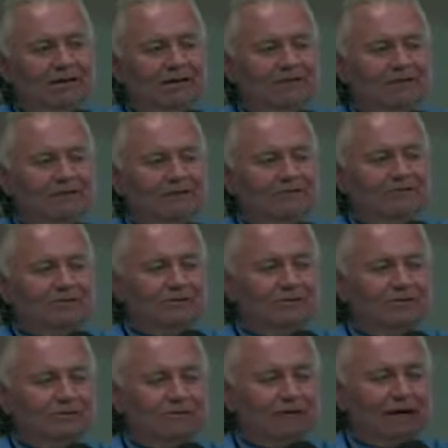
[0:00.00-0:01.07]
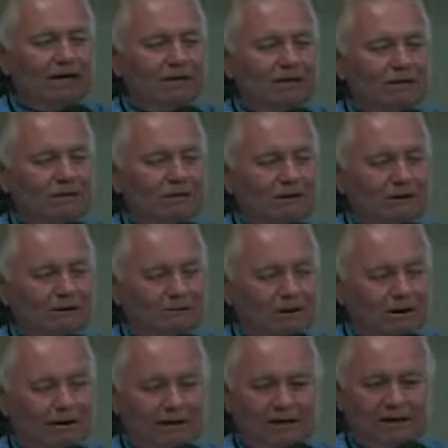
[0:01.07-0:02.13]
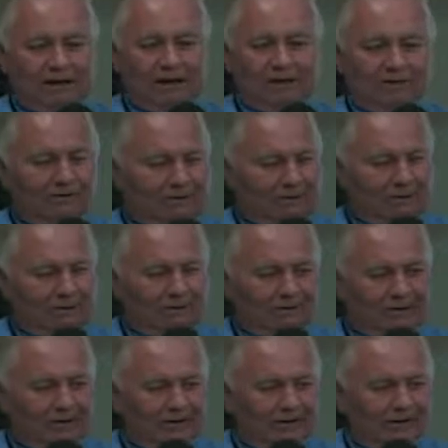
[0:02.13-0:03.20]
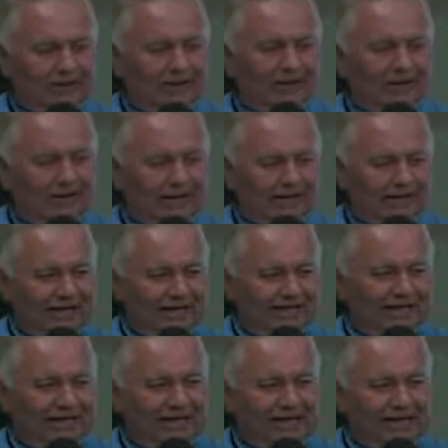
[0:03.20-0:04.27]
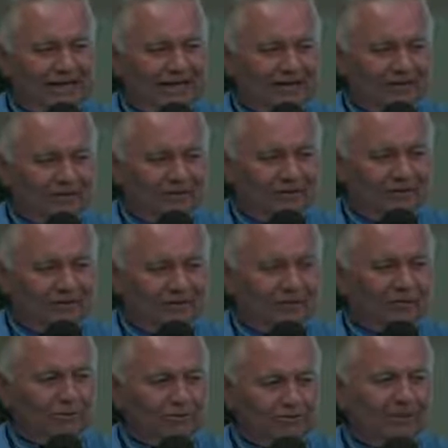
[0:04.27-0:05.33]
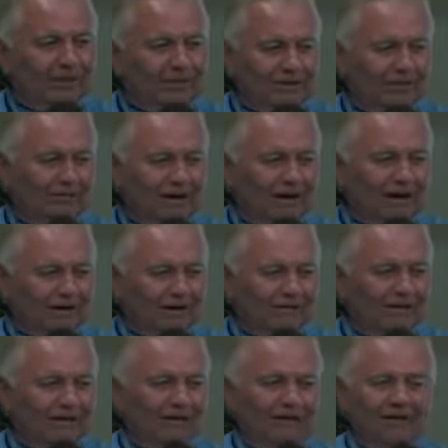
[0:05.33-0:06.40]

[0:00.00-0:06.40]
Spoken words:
the energy fields around you are inducing energy into the superconducting body.